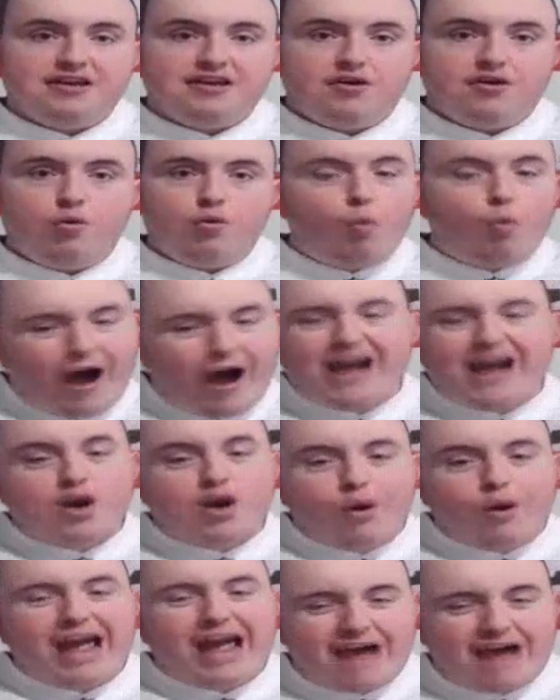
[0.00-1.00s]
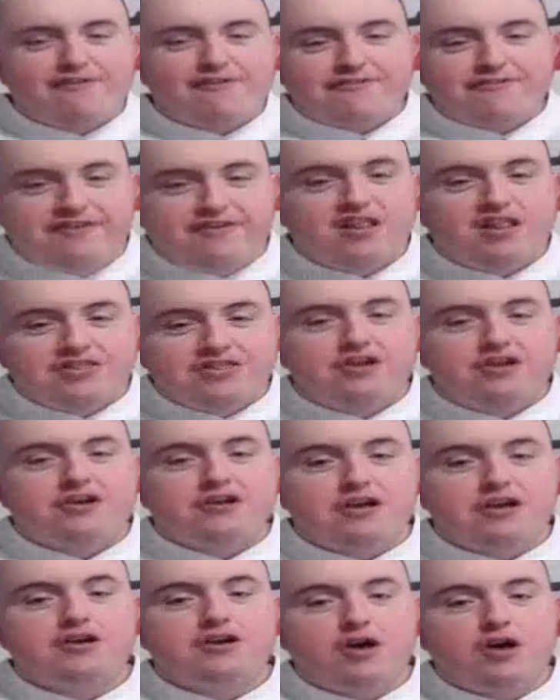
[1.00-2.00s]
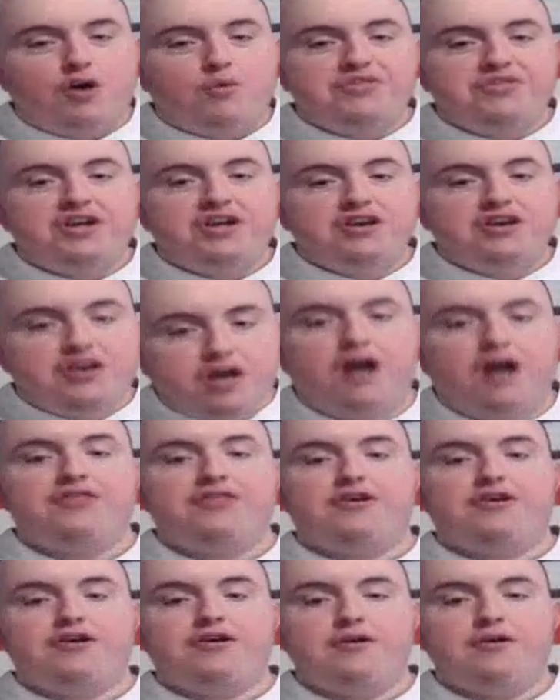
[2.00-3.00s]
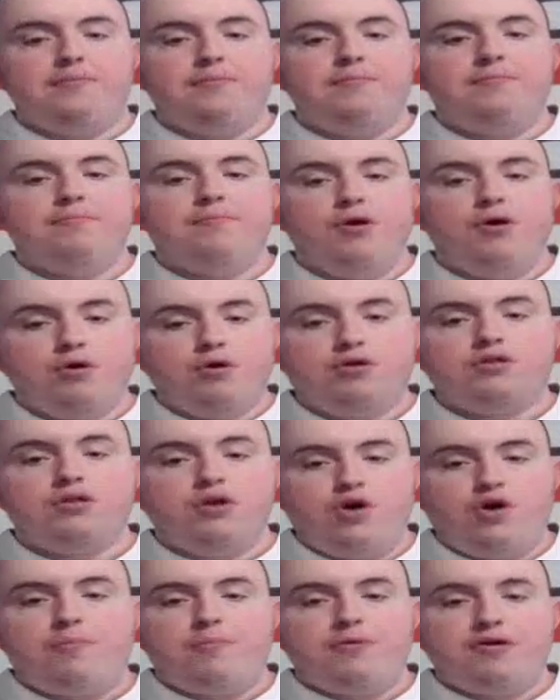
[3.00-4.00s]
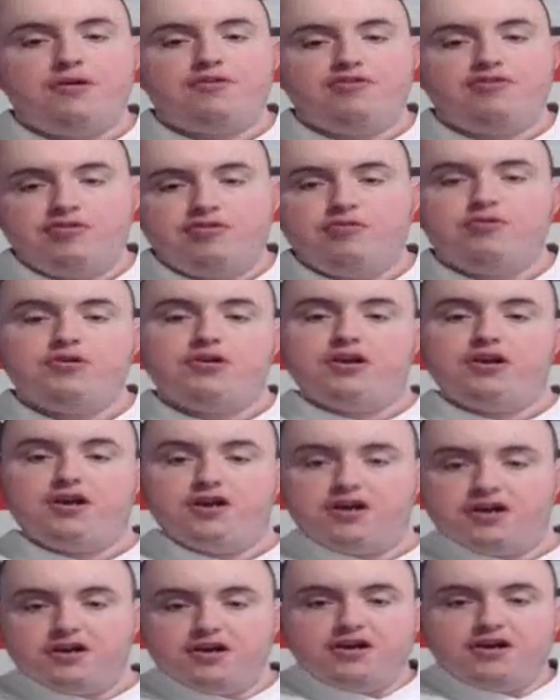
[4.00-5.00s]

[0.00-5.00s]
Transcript: Why do I have a feeling they're going to go with another Oklahoma Sooner here?